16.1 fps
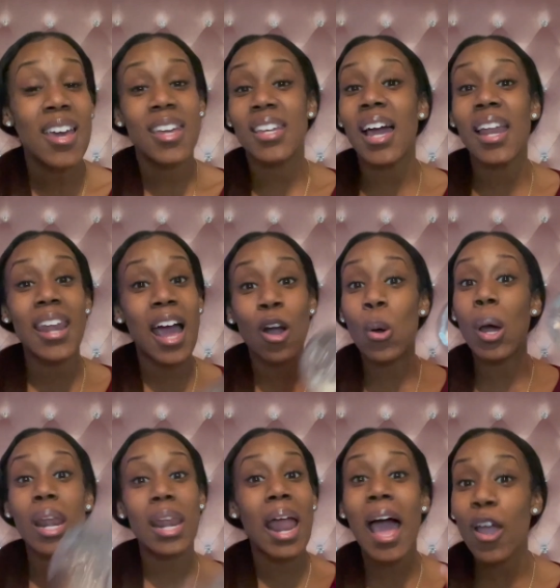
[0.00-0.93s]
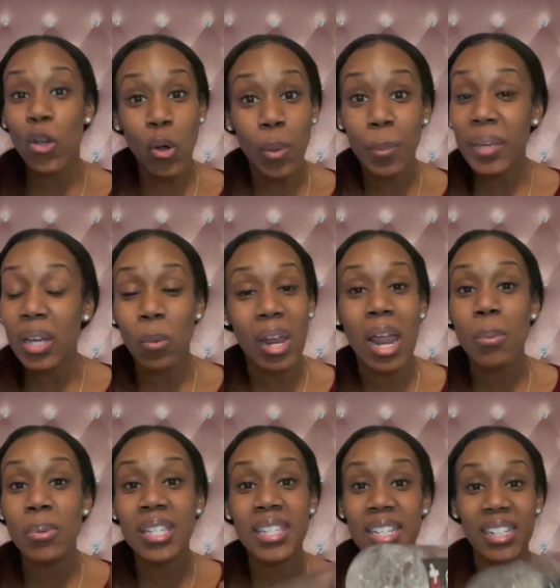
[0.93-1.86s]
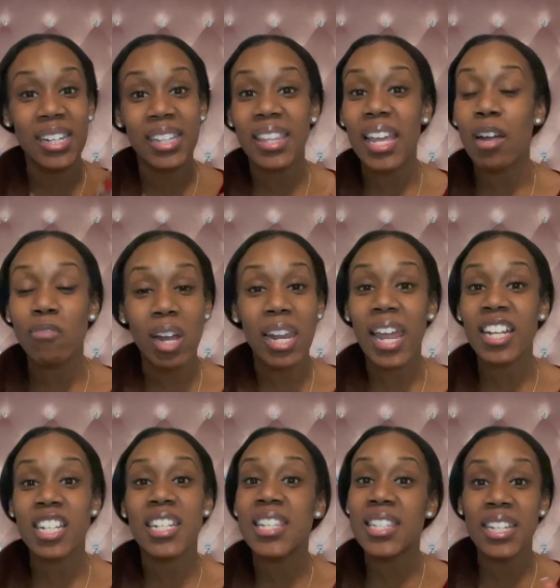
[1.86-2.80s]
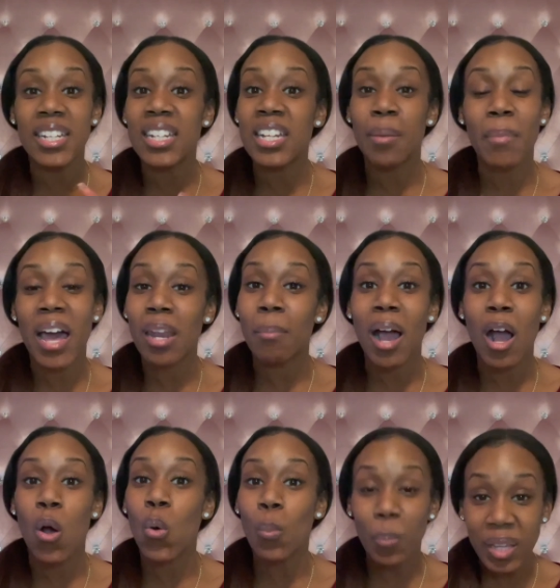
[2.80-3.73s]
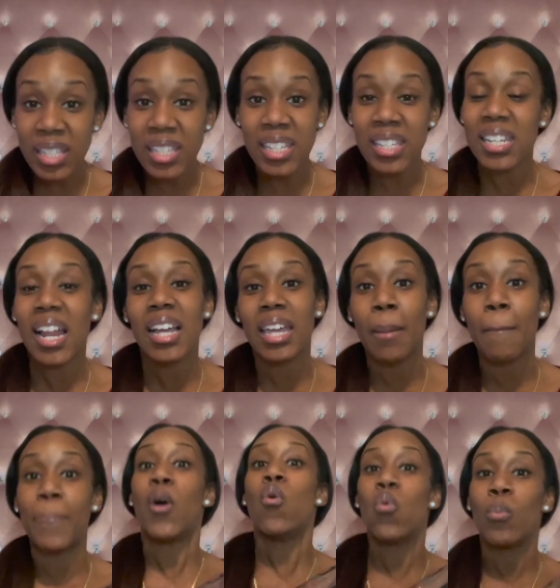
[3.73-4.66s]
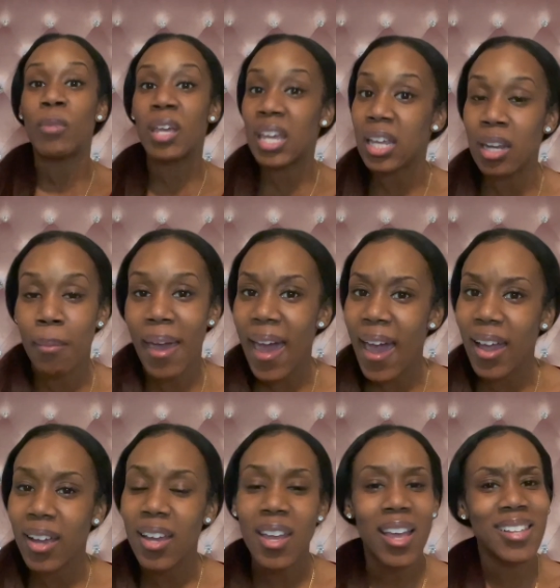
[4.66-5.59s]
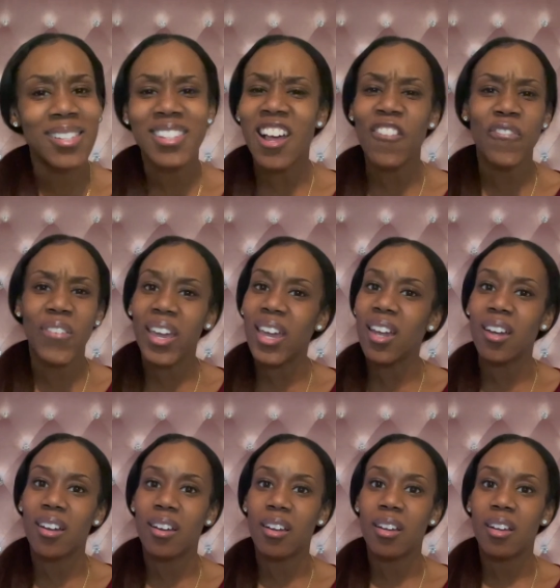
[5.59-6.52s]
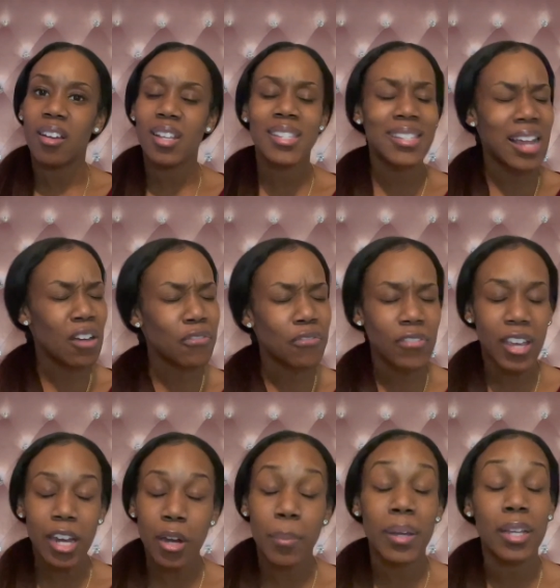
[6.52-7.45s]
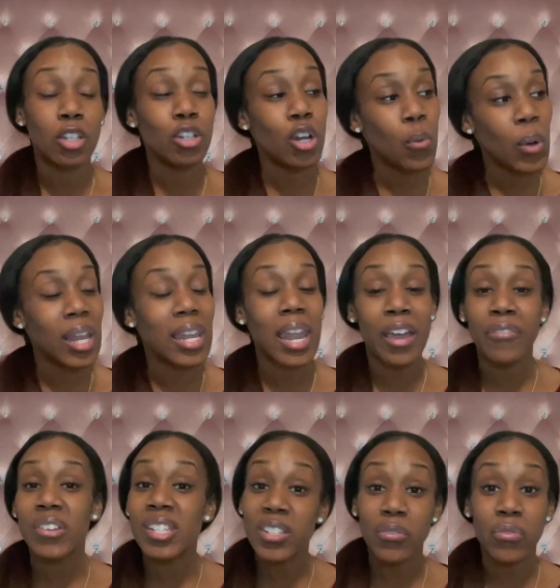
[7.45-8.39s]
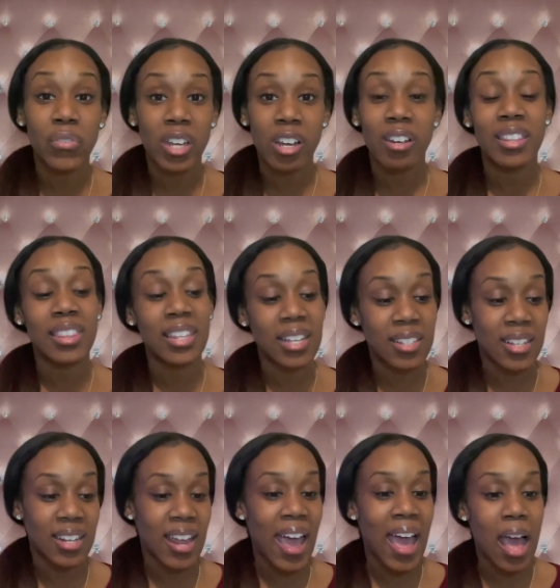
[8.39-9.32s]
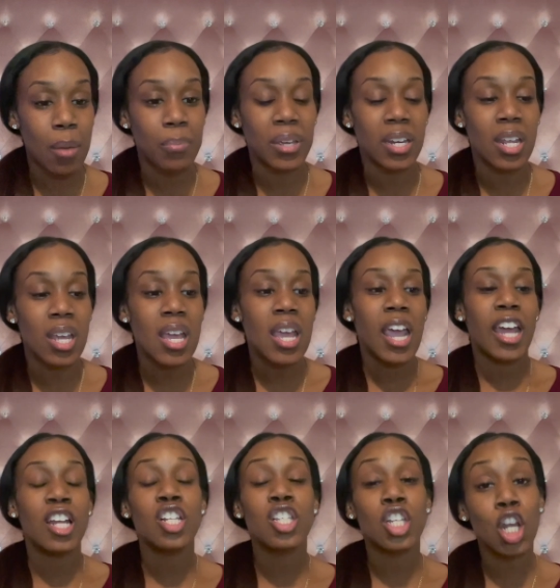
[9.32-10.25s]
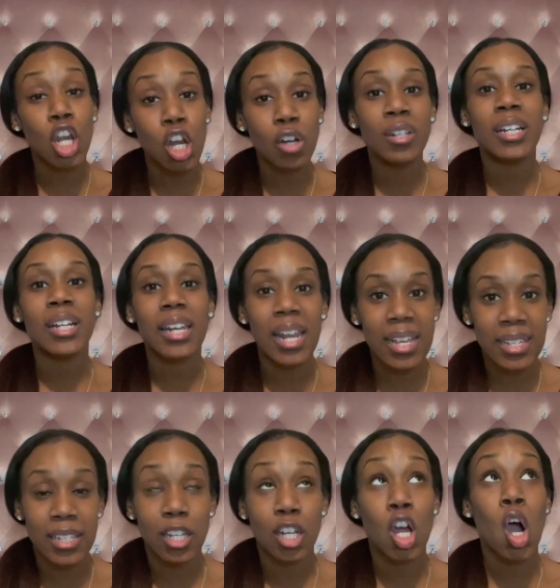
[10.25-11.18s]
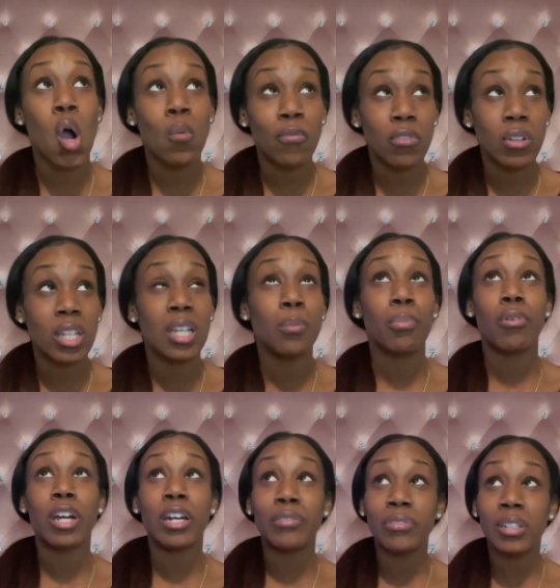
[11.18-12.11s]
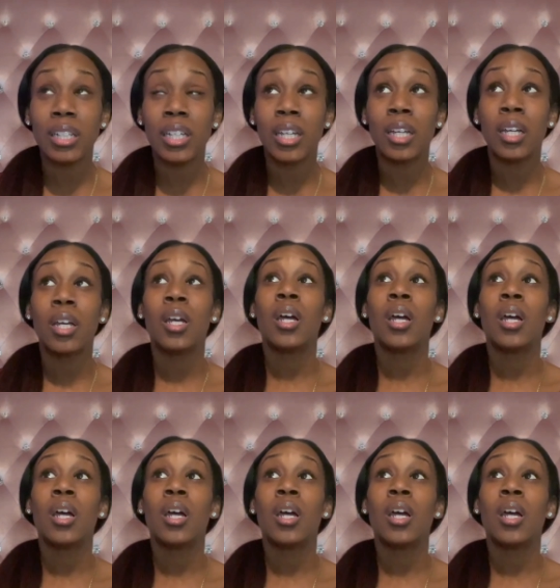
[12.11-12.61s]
Y'all not going to lie on me while I was sitting at that red light, just sitting there minding my own business, and I get, boom, hit in the back. That's not fair. It's not fair, but you know what? Life isn't fair and things are gonna happen. And it's a learning lesson. Hopefully, prayerfully,